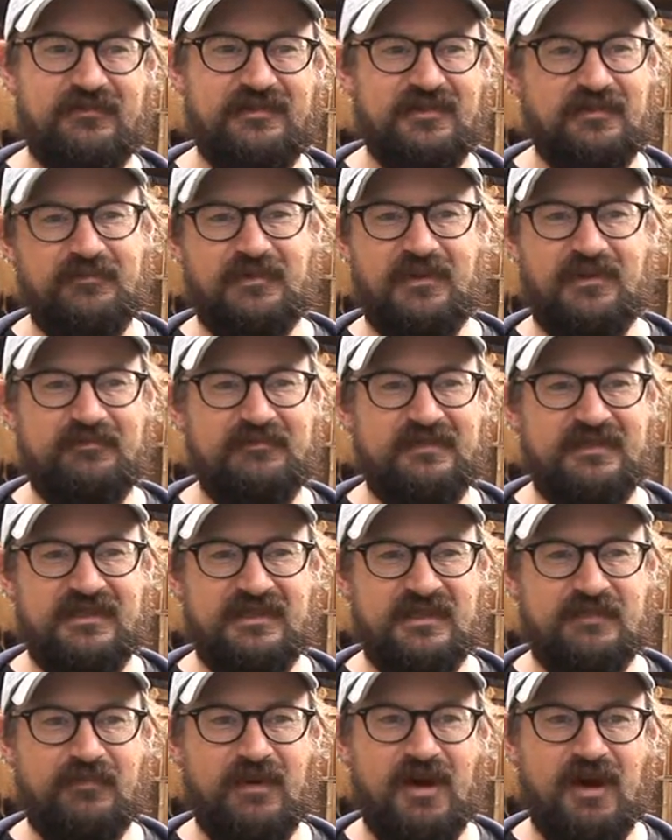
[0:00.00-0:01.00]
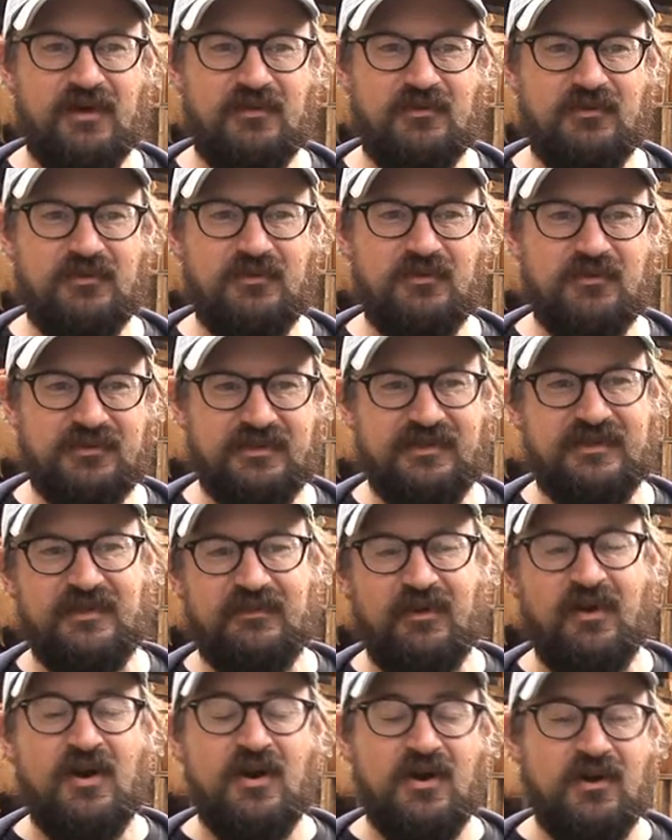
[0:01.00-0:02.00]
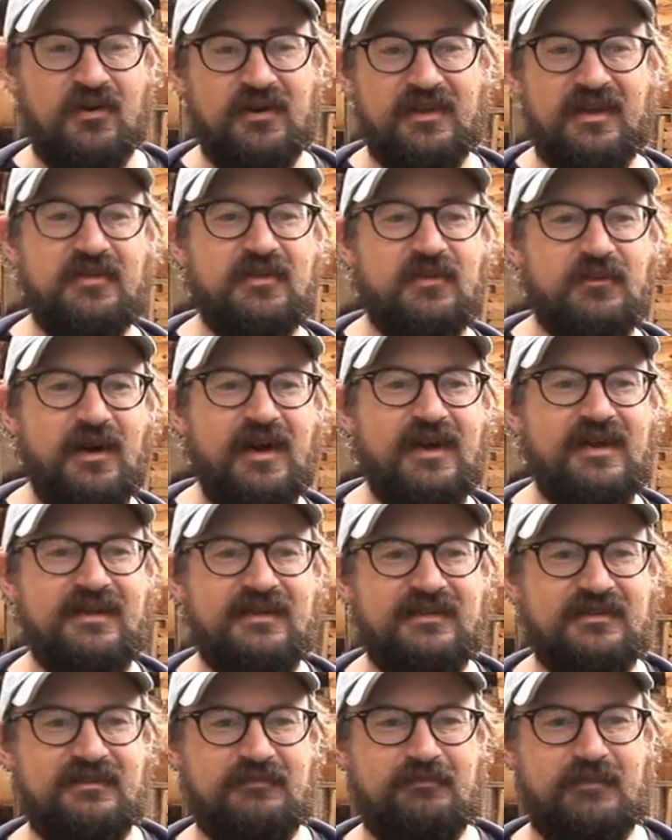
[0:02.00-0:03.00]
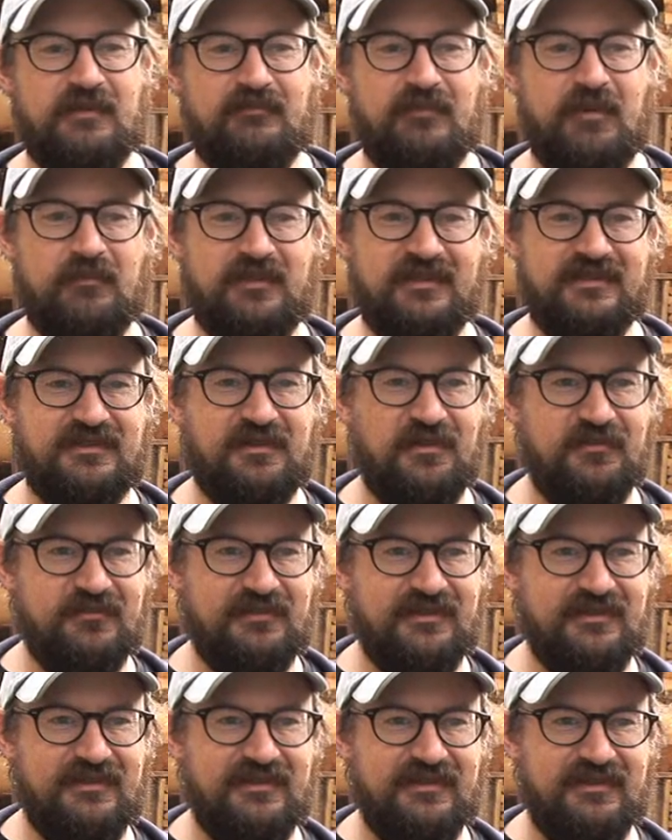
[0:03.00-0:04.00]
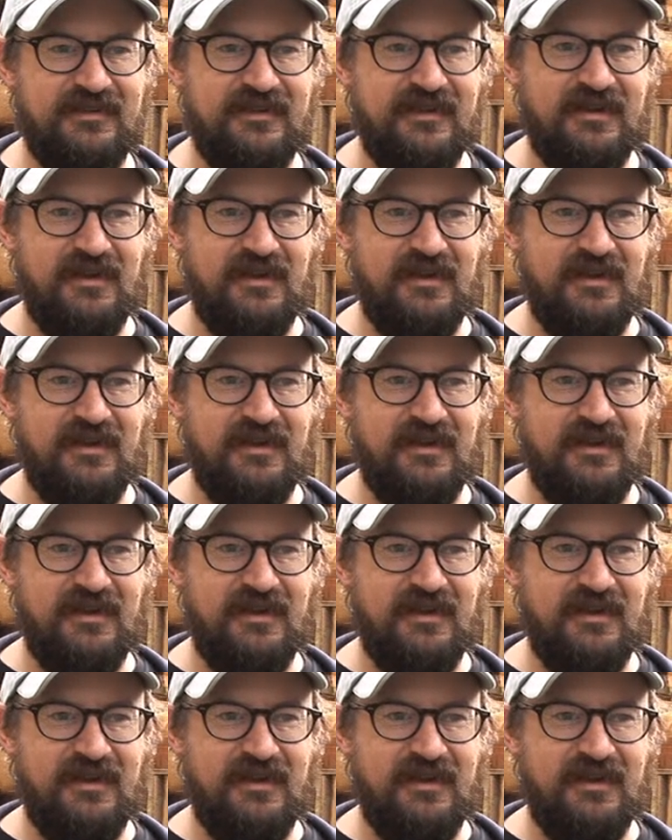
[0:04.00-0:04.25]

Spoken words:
sometimes in spirals or in other ways, big public sculptures.